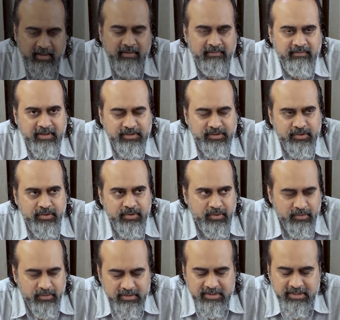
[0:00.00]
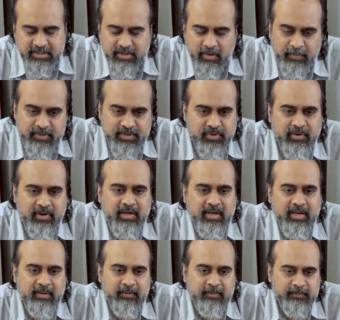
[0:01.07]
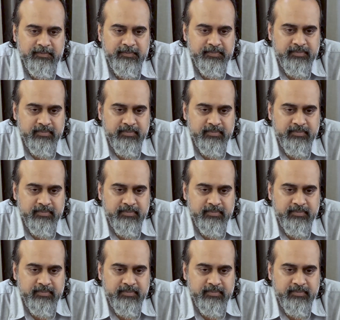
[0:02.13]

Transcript: then one should use this opportunity